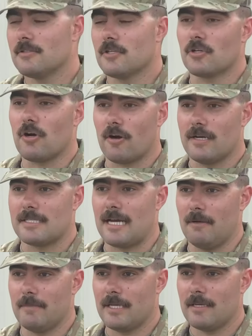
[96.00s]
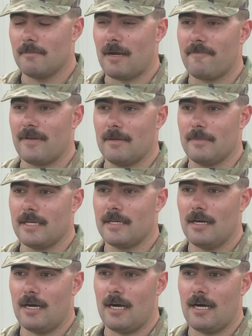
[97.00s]
guard has helped me, my family,
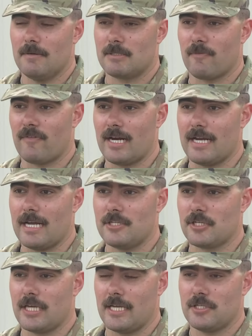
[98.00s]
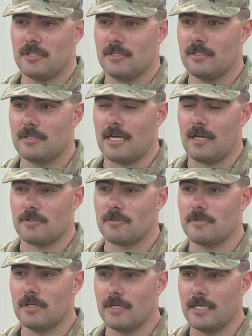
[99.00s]
uh, has provided education, dollars of
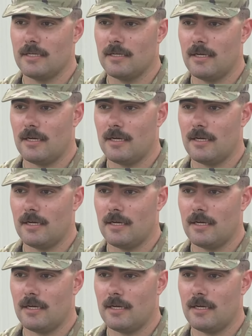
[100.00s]
duty.